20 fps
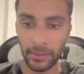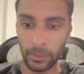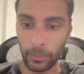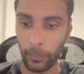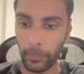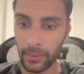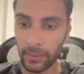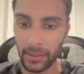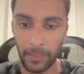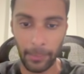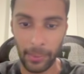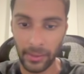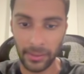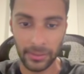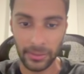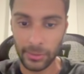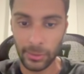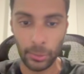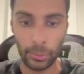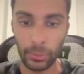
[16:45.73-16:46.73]
1 and
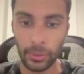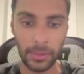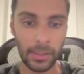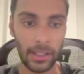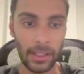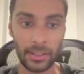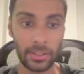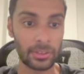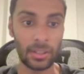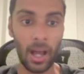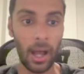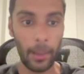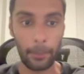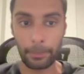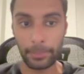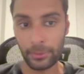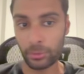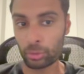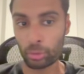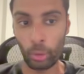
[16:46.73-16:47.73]
competitor 2 look like the
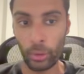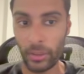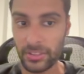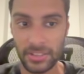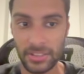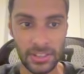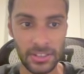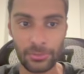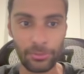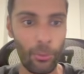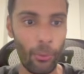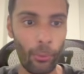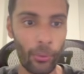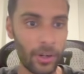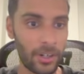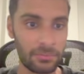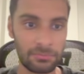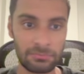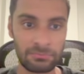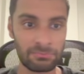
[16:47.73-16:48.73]
top choices
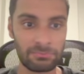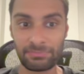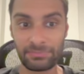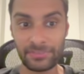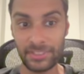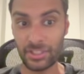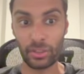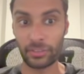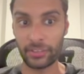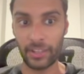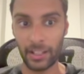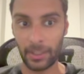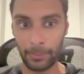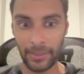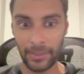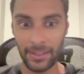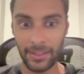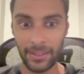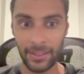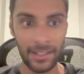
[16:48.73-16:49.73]
for physical
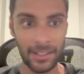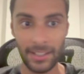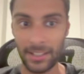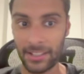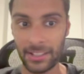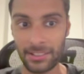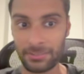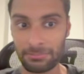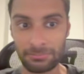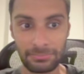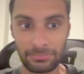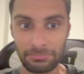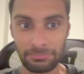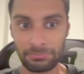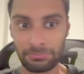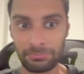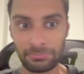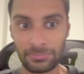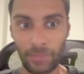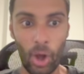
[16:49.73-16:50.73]
therapy in
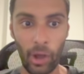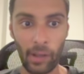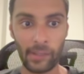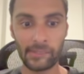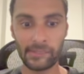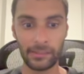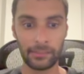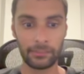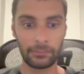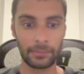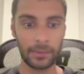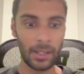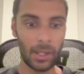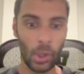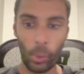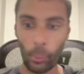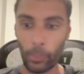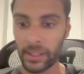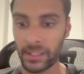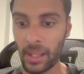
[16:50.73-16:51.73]
Austin.
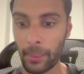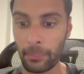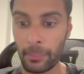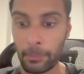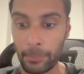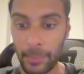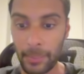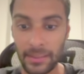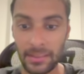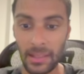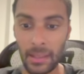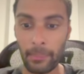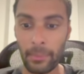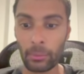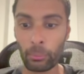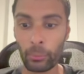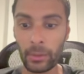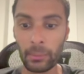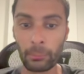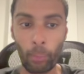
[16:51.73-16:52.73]
We can help you beat them and
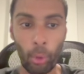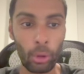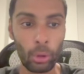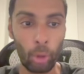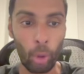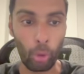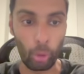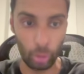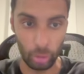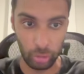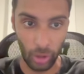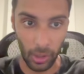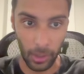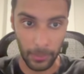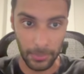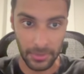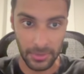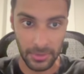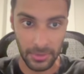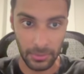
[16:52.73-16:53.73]
win more local
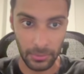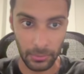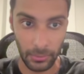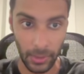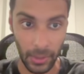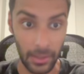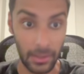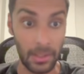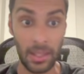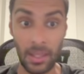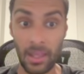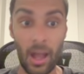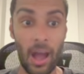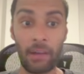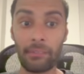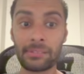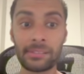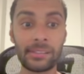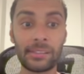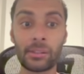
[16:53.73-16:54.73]
jobs. Right?
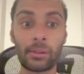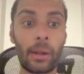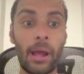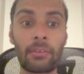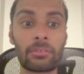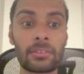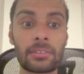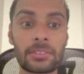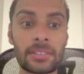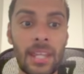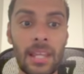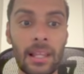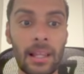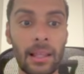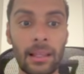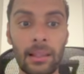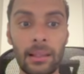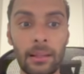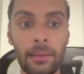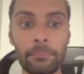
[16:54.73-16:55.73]
Obviously, you don't have to say
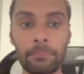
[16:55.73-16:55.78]
like